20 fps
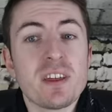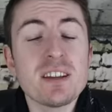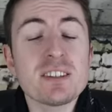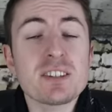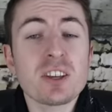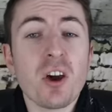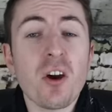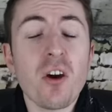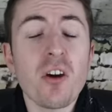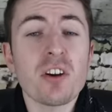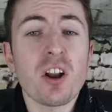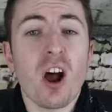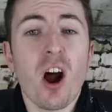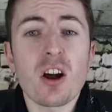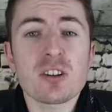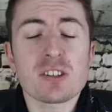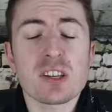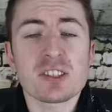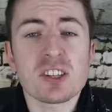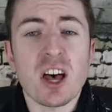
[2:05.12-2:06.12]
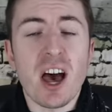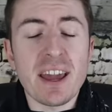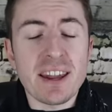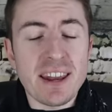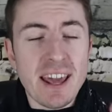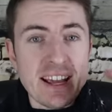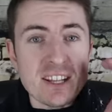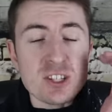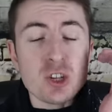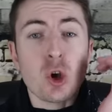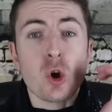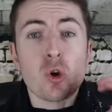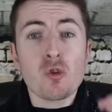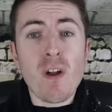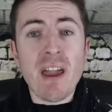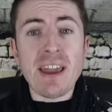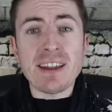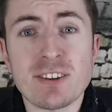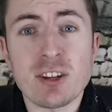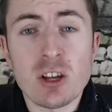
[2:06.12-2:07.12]
This current Arsenal side is
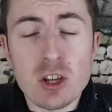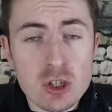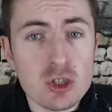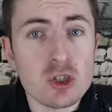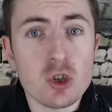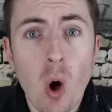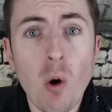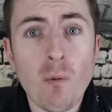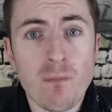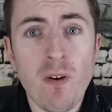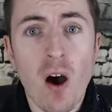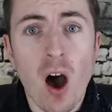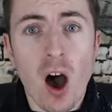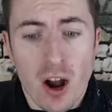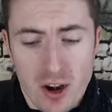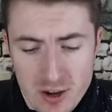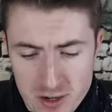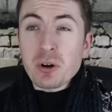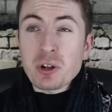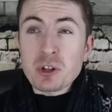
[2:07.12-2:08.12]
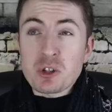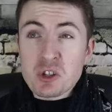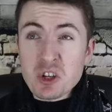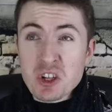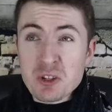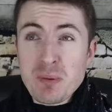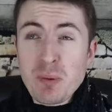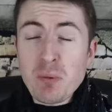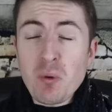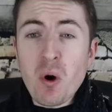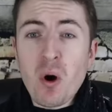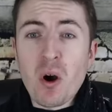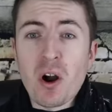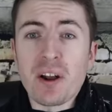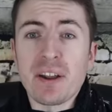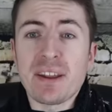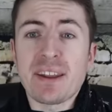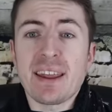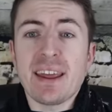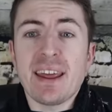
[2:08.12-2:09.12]
great so far, but just be
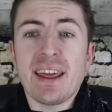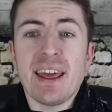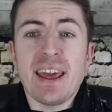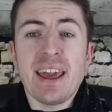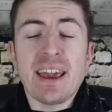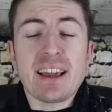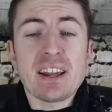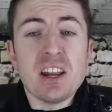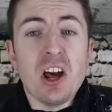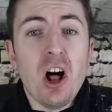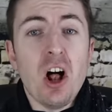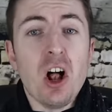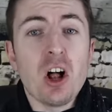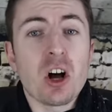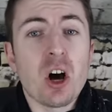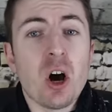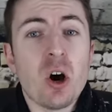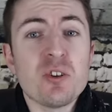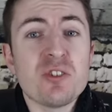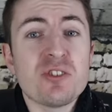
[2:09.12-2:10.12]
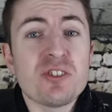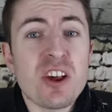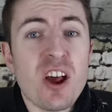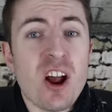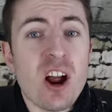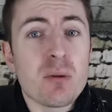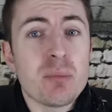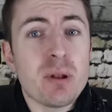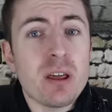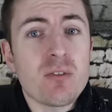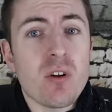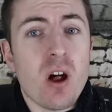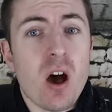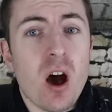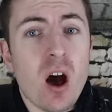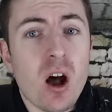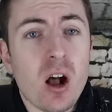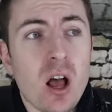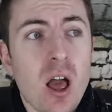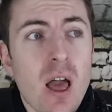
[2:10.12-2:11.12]
warned, it can all go terribly
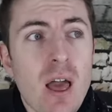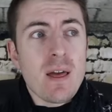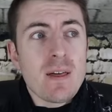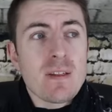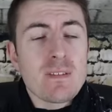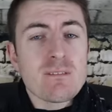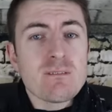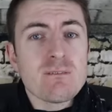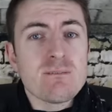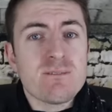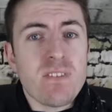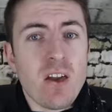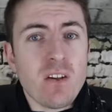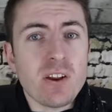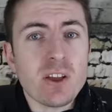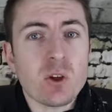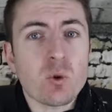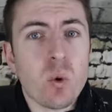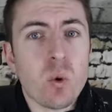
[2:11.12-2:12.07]
wrong very